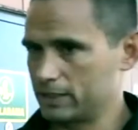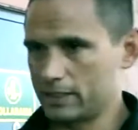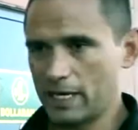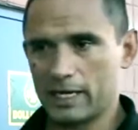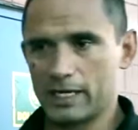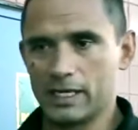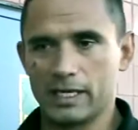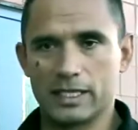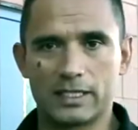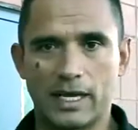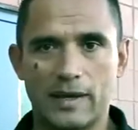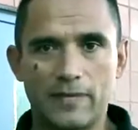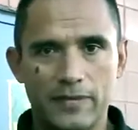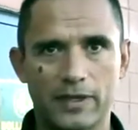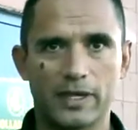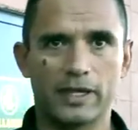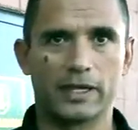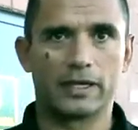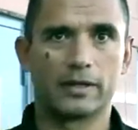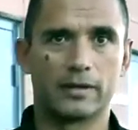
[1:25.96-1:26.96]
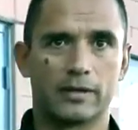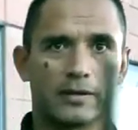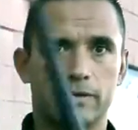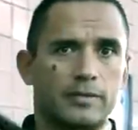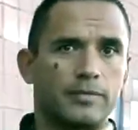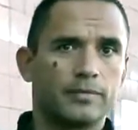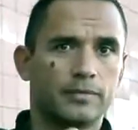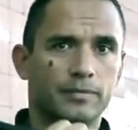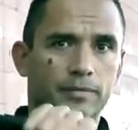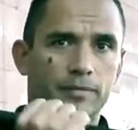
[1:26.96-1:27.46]
Exactly the same thing.
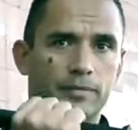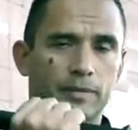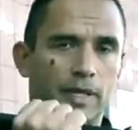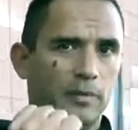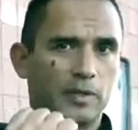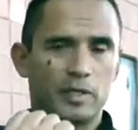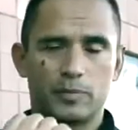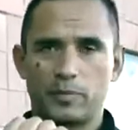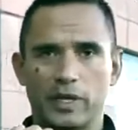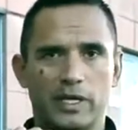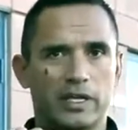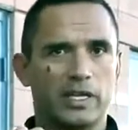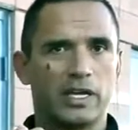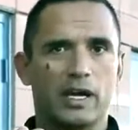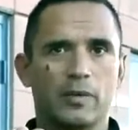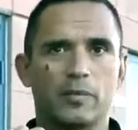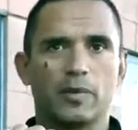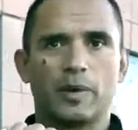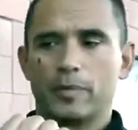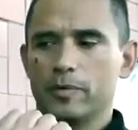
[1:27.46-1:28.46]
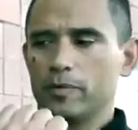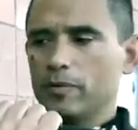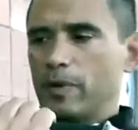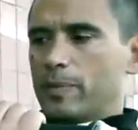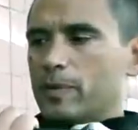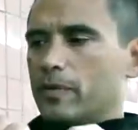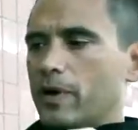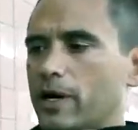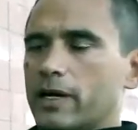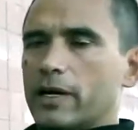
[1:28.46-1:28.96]
I'm just bringing the arm
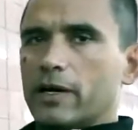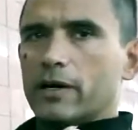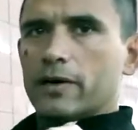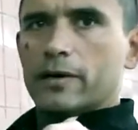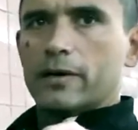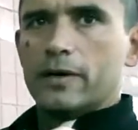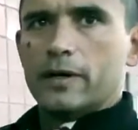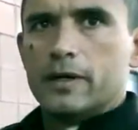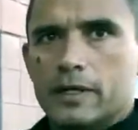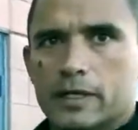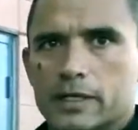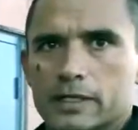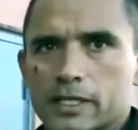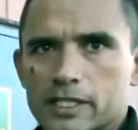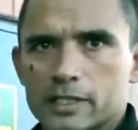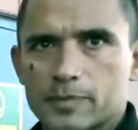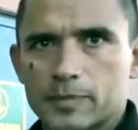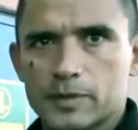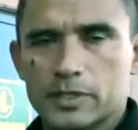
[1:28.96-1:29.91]
weapon right here to this